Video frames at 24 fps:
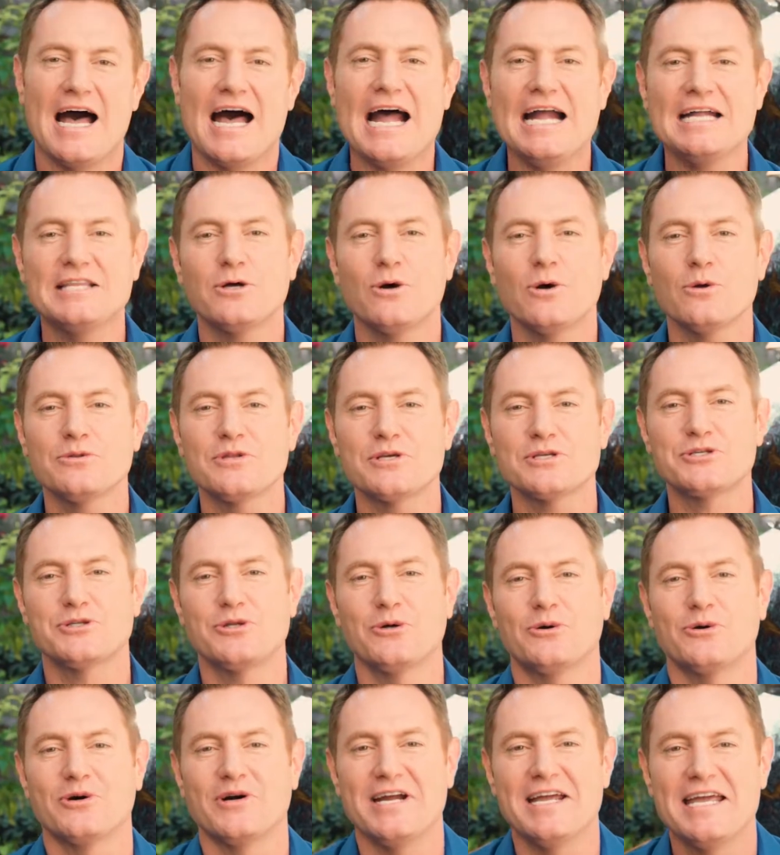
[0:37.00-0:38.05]
I told the
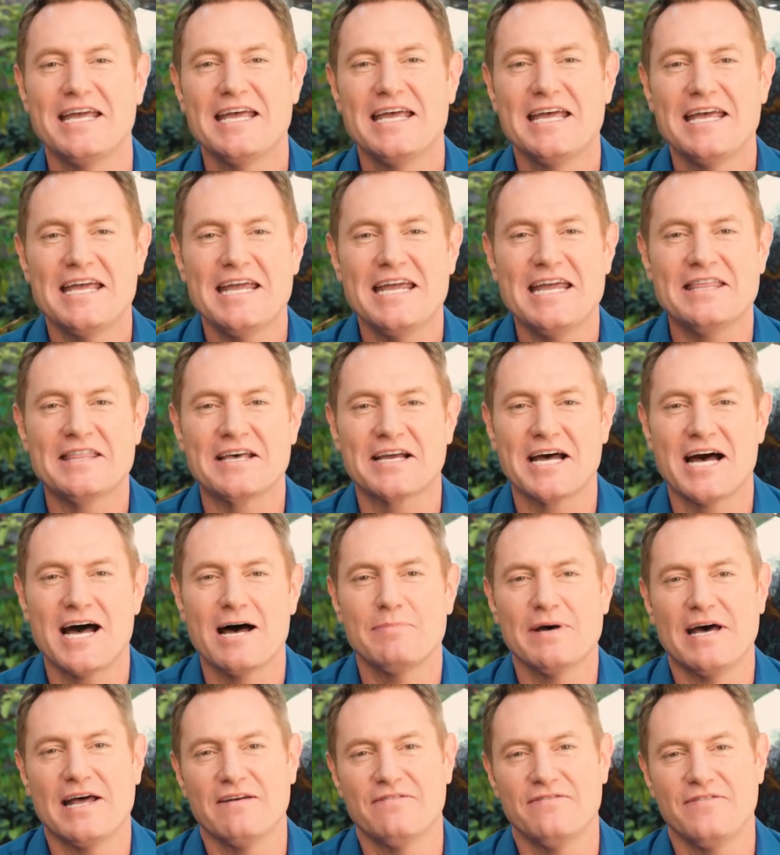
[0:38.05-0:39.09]
story in The
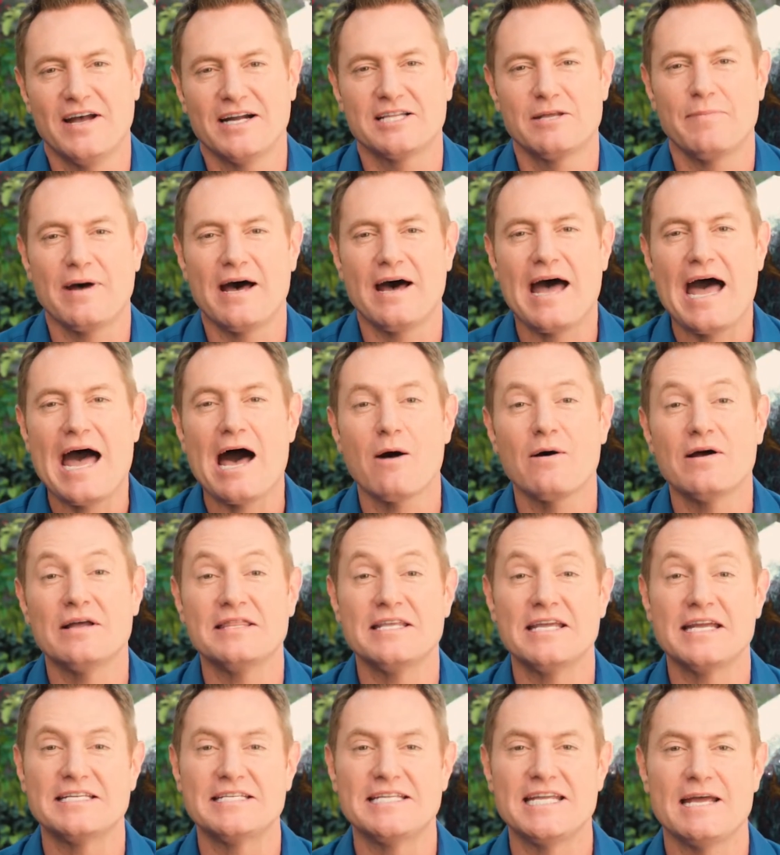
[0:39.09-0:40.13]
Compound Effect about how, in
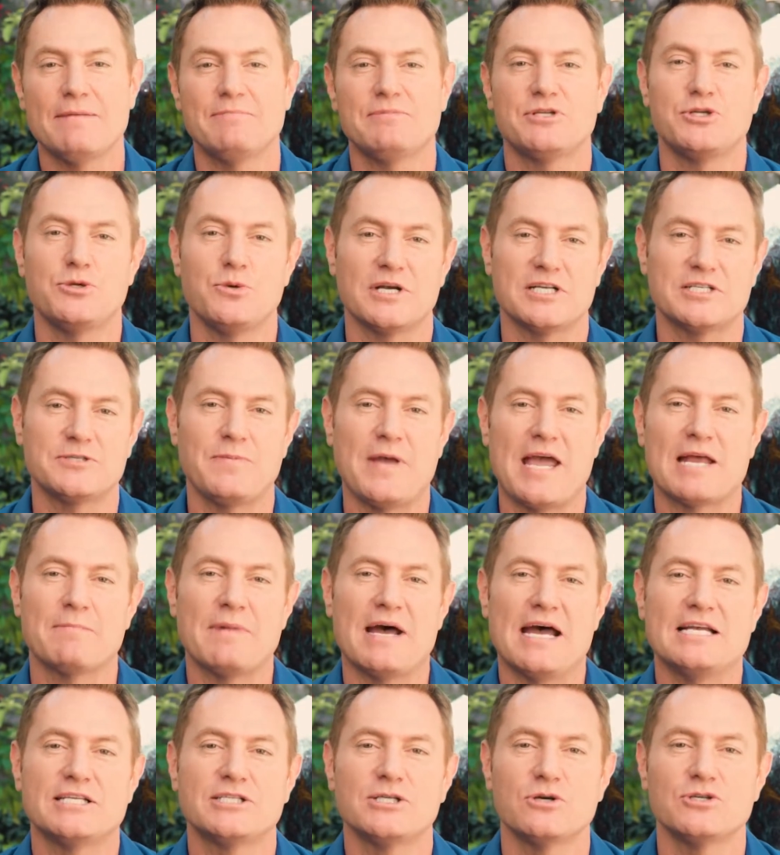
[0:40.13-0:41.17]
the attempt to expand
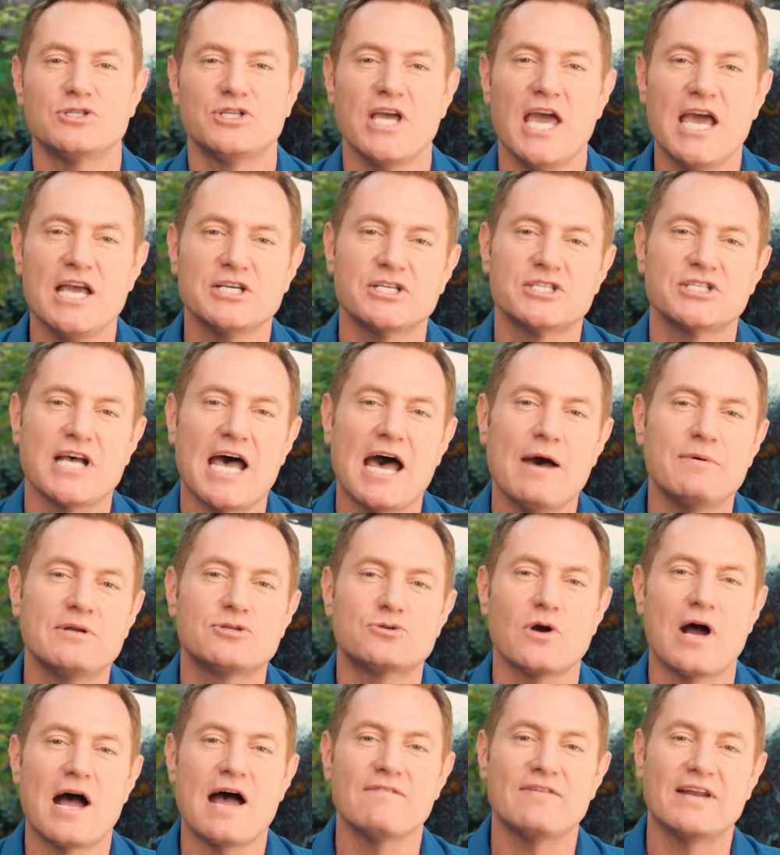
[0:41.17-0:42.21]
my associations, I would
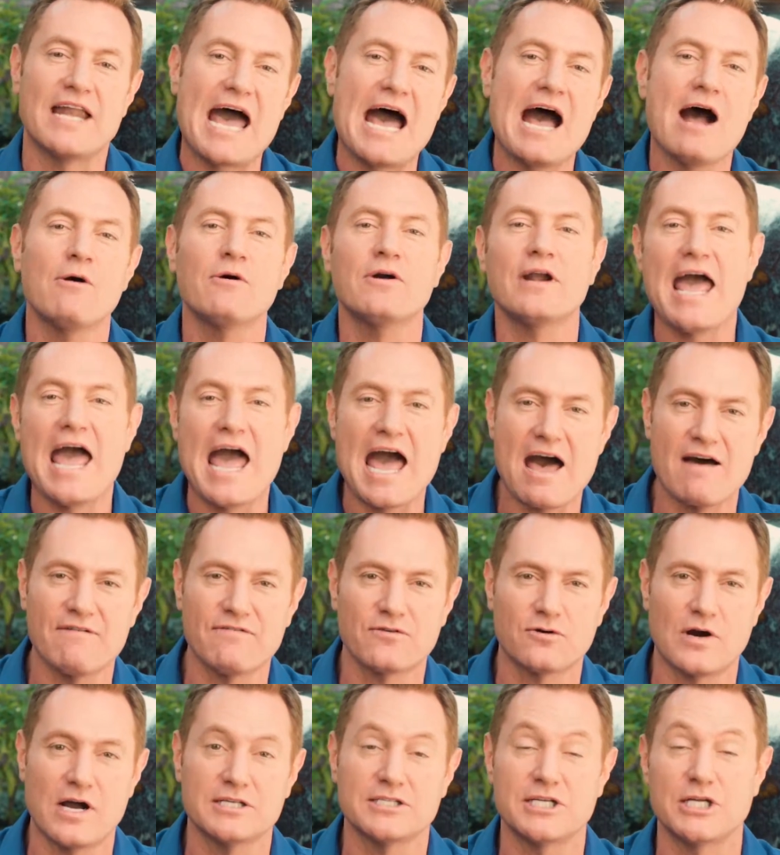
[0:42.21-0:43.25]
drive an hour and a half
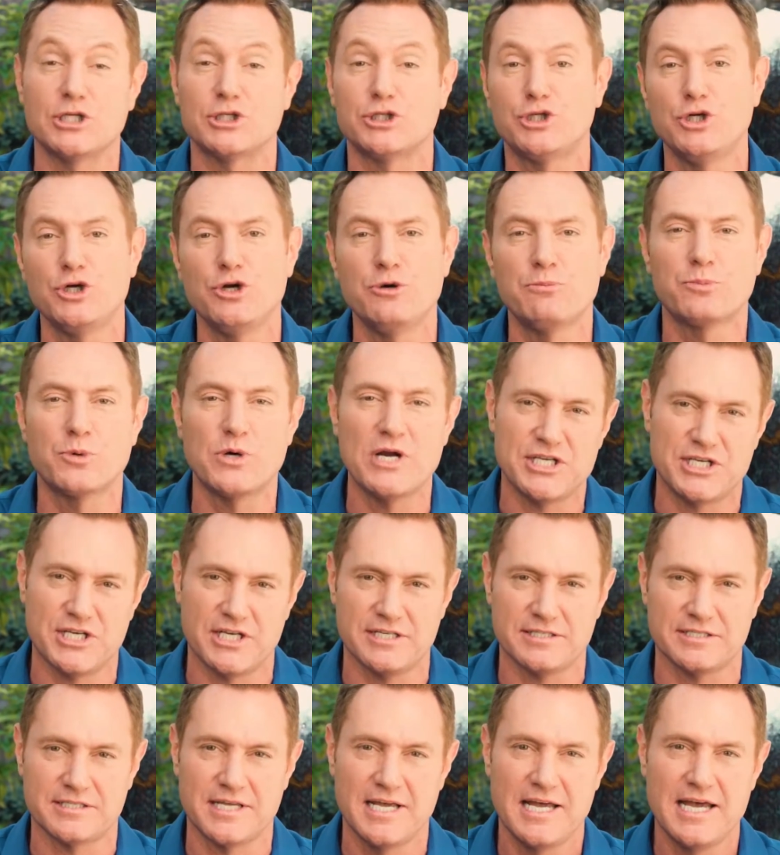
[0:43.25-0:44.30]
crossing 2
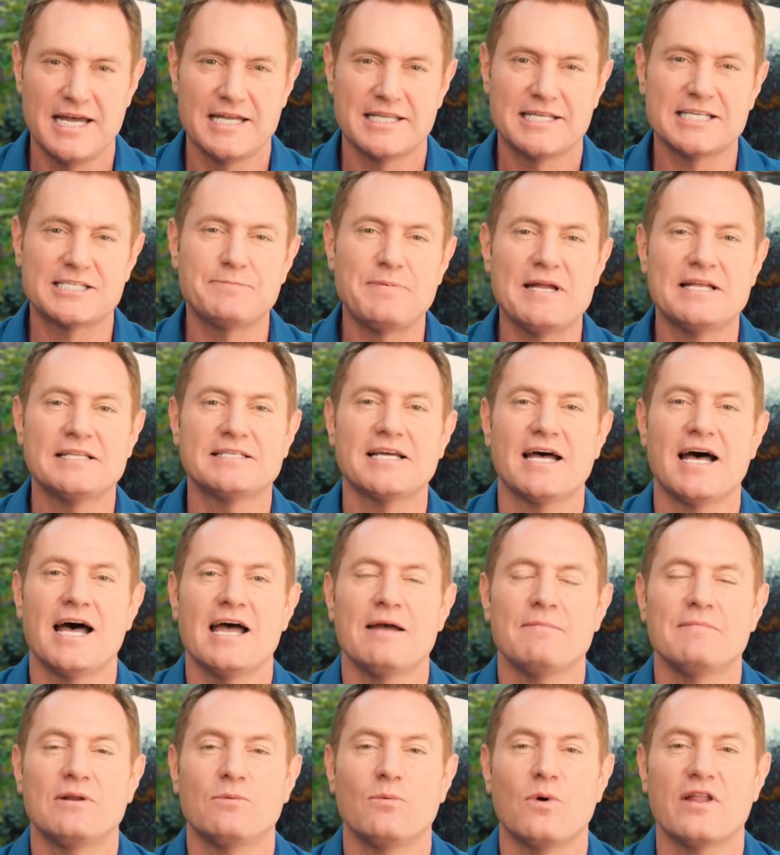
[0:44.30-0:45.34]
bridges to spend
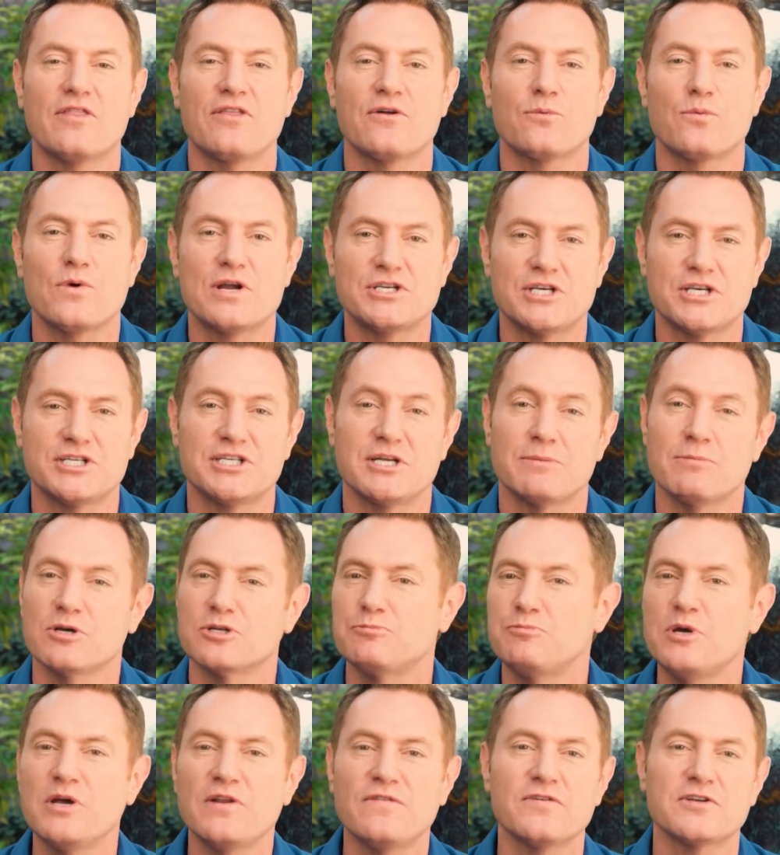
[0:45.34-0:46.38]
time in one of the richest and
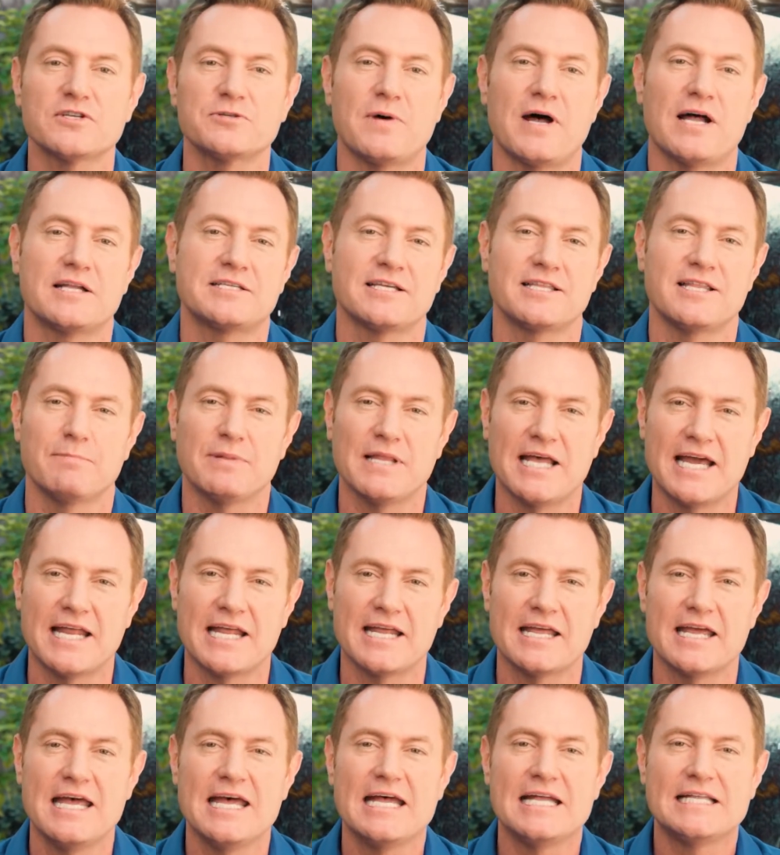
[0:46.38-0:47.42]
most beautiful spots on the planet,